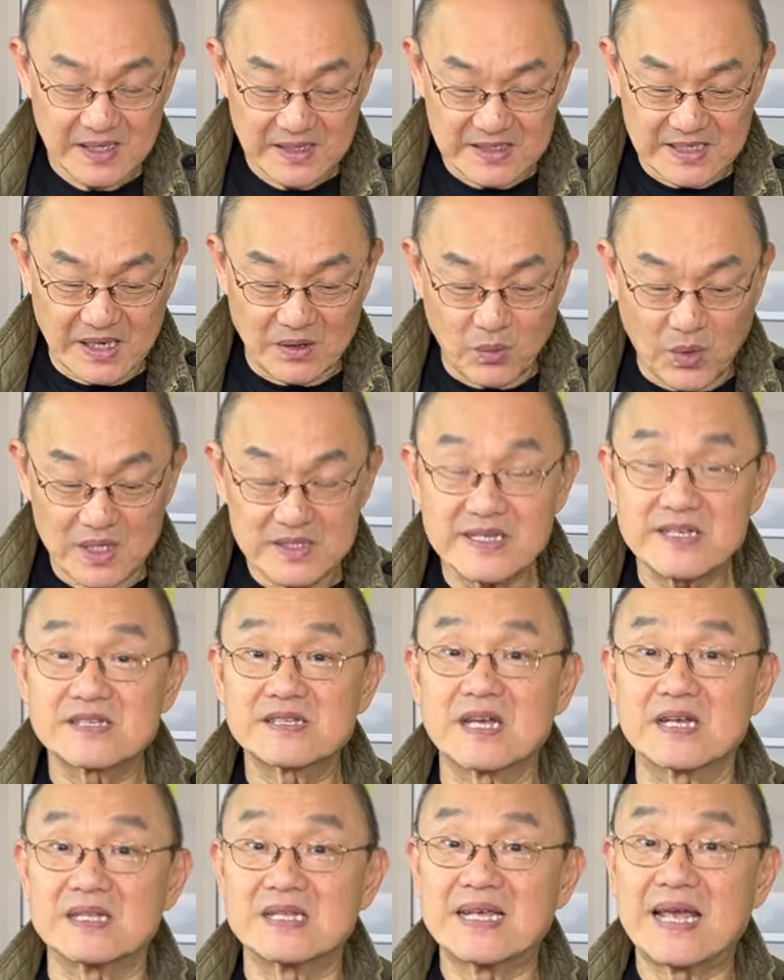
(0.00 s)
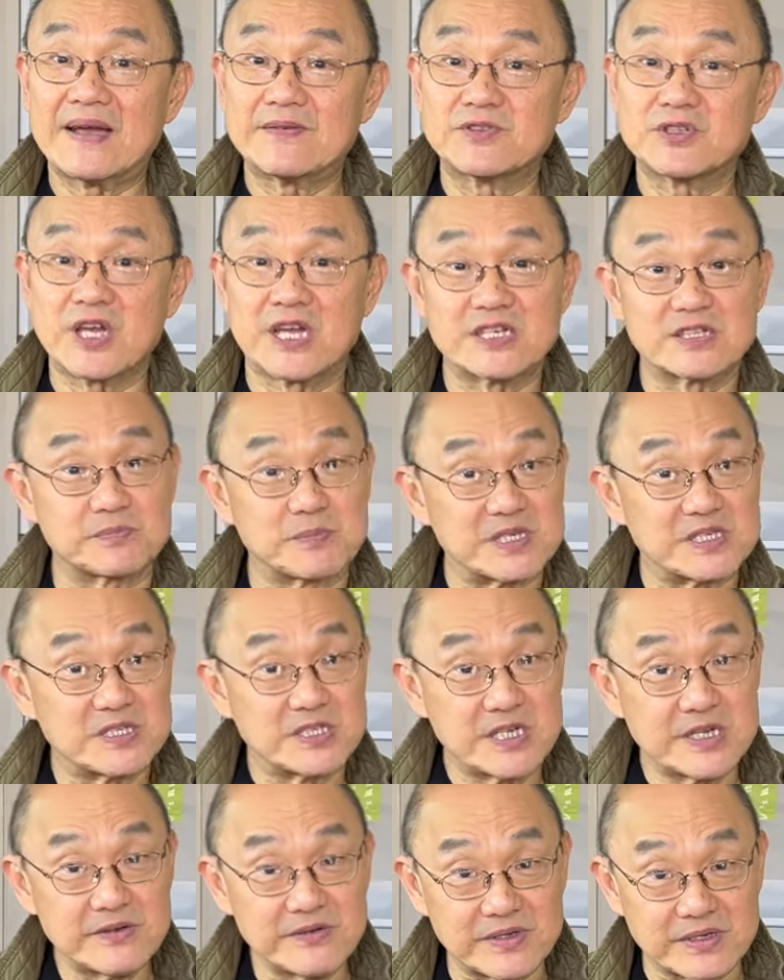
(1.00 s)
Now, while they certainly have changed
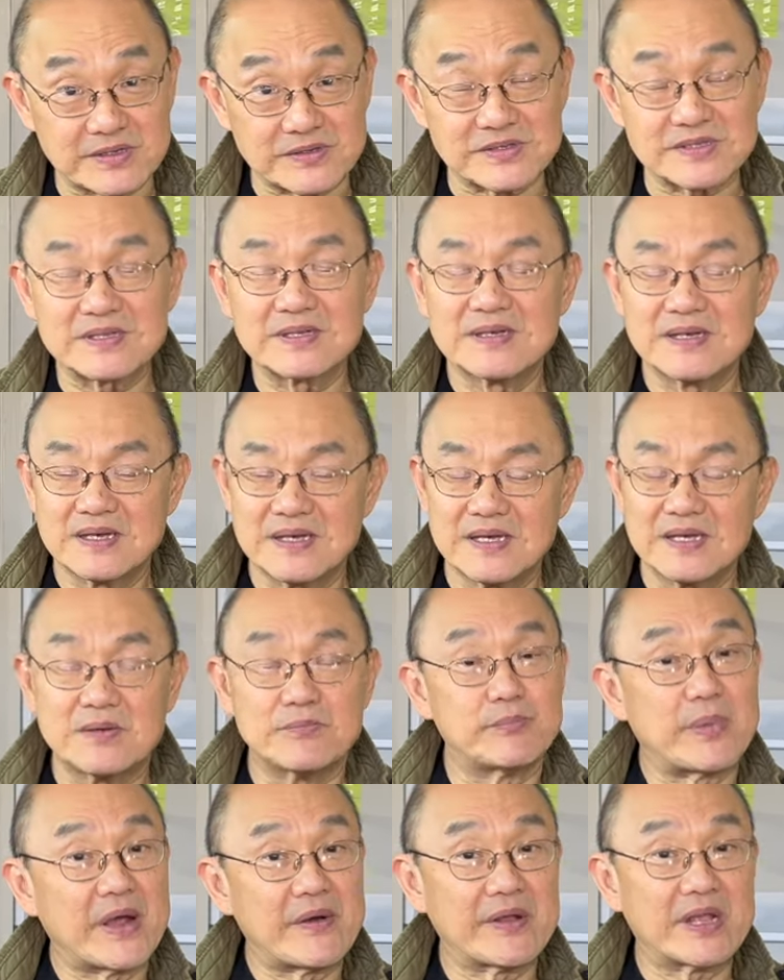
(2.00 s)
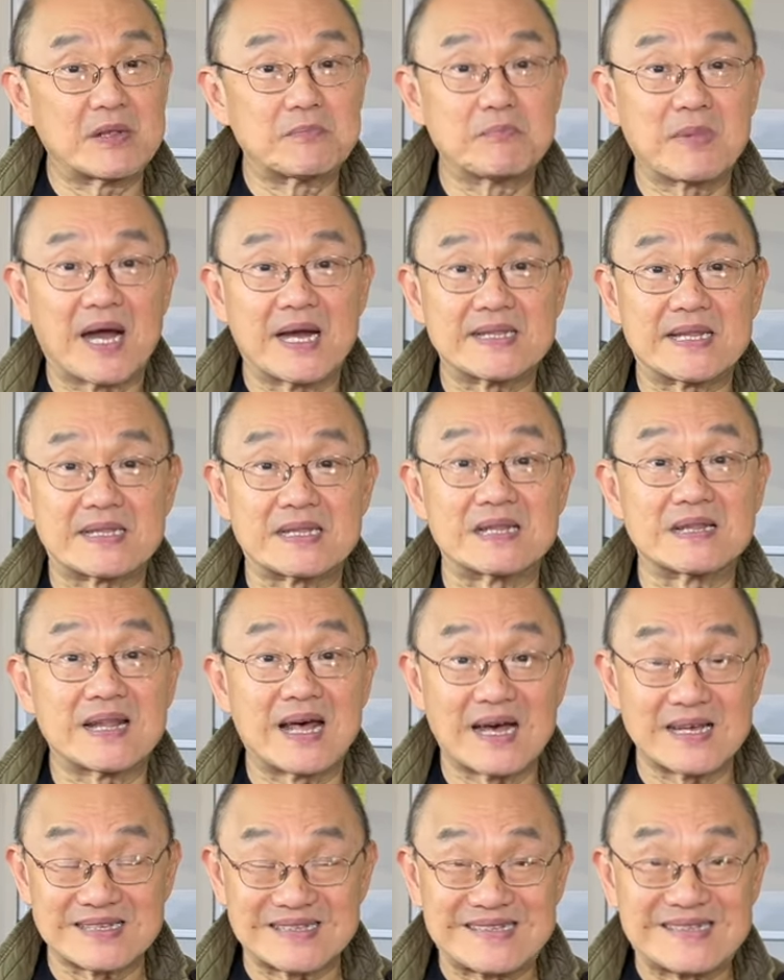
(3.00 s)
materials, bearing in mind that the
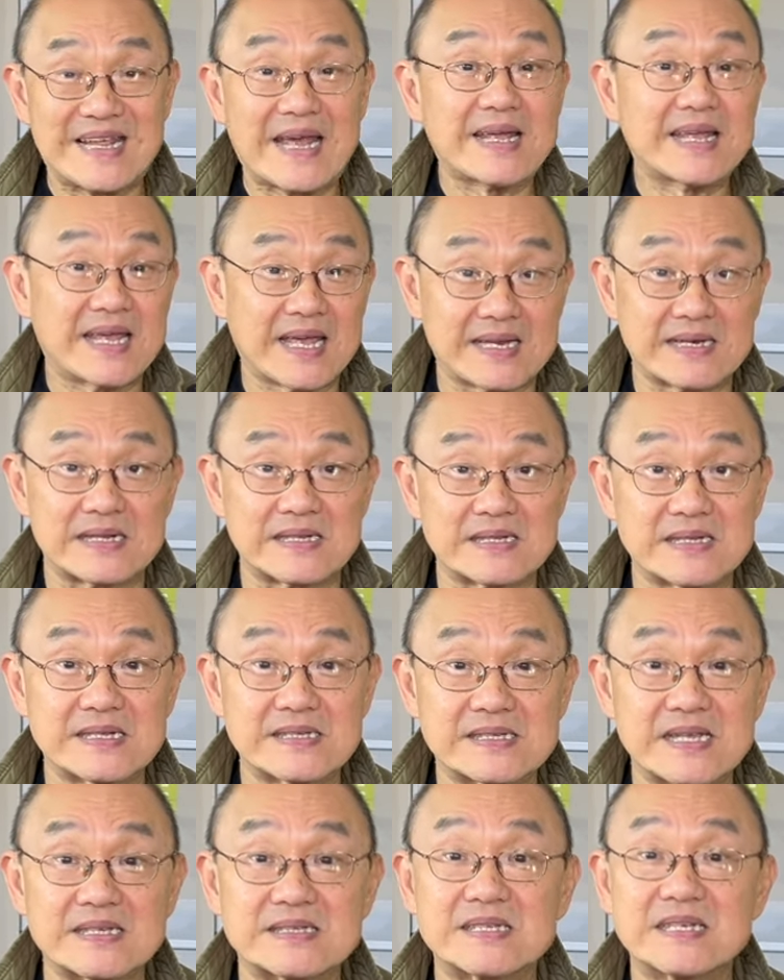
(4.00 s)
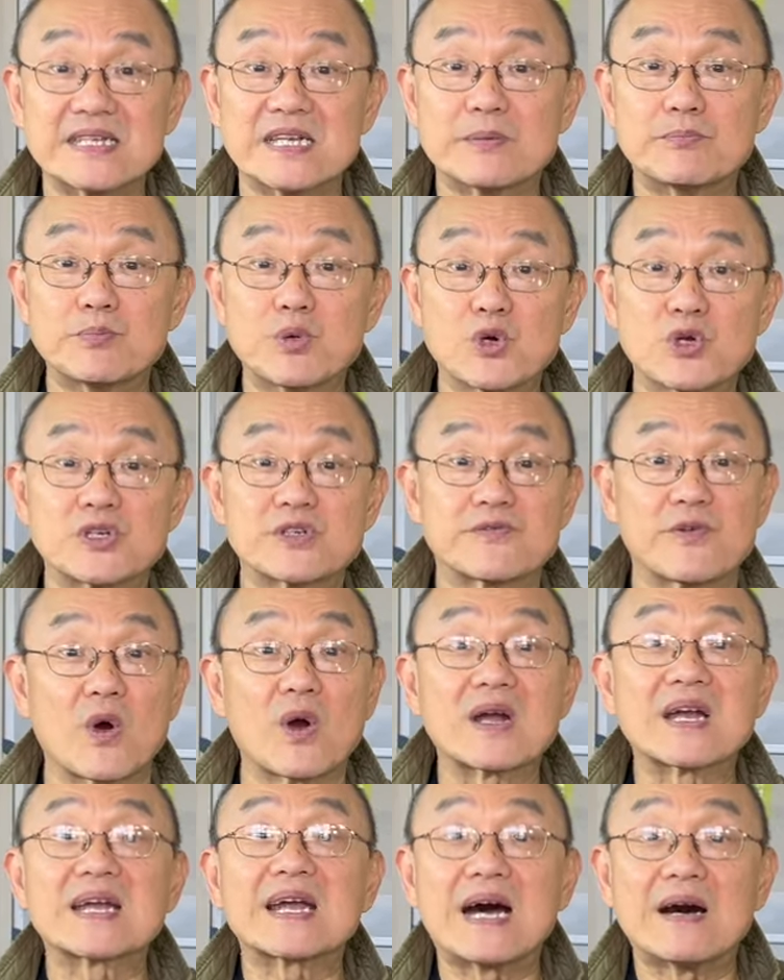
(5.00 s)
last decade at least has seen a push
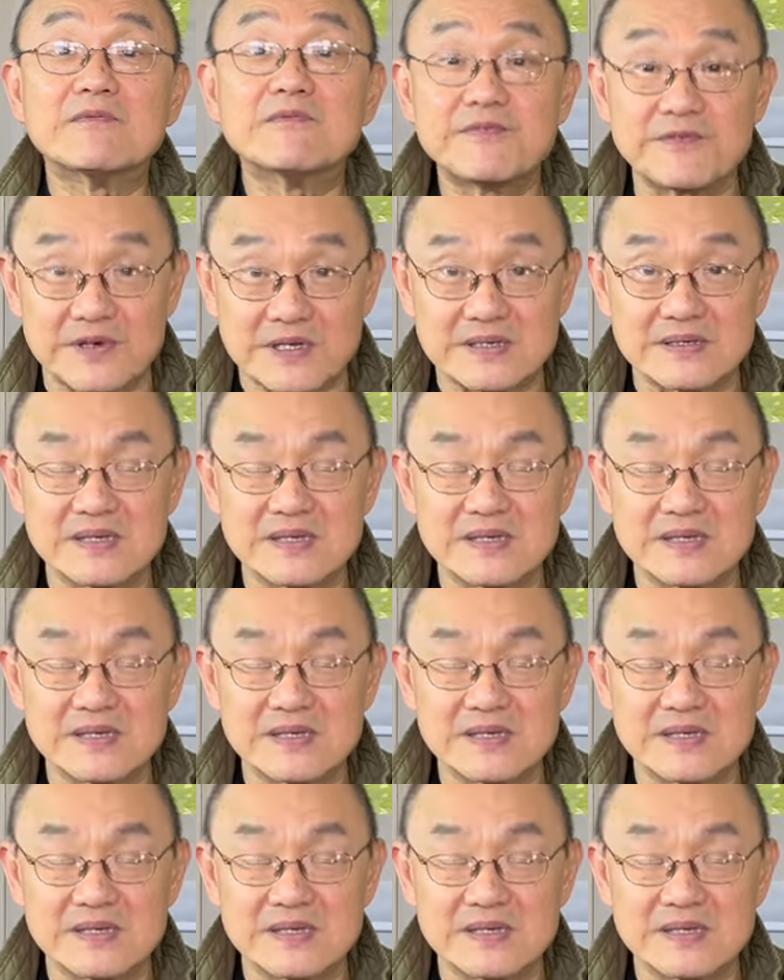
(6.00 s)
for comfort